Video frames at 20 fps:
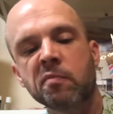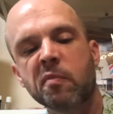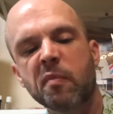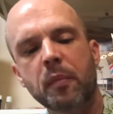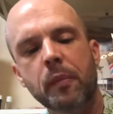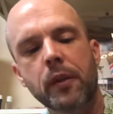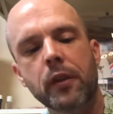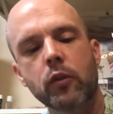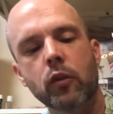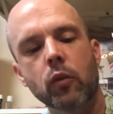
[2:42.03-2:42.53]

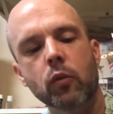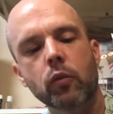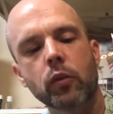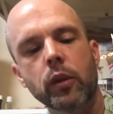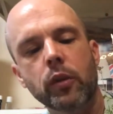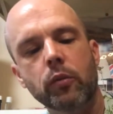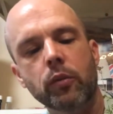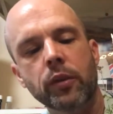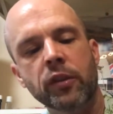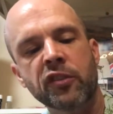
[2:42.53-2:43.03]
They do a
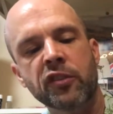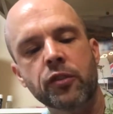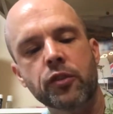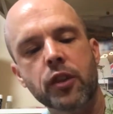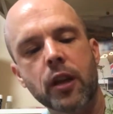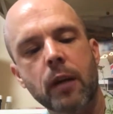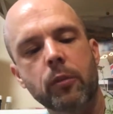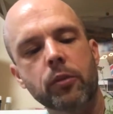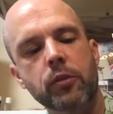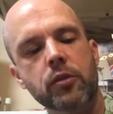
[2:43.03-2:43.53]
really good
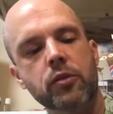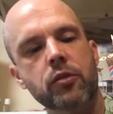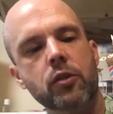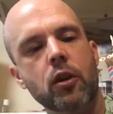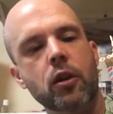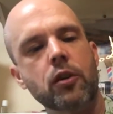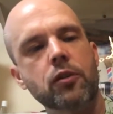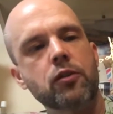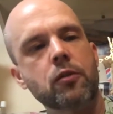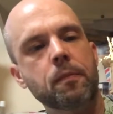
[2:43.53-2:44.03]
job with the
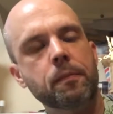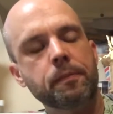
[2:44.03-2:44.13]
sauce.